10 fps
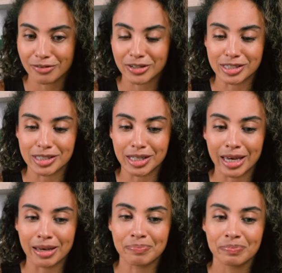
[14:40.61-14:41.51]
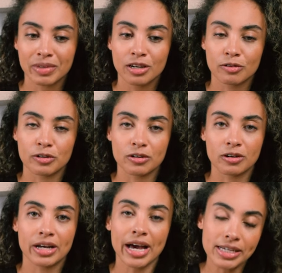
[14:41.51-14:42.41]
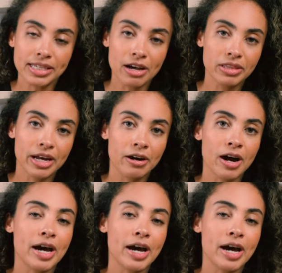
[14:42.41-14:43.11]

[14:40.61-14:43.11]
Obviously, for guys out there,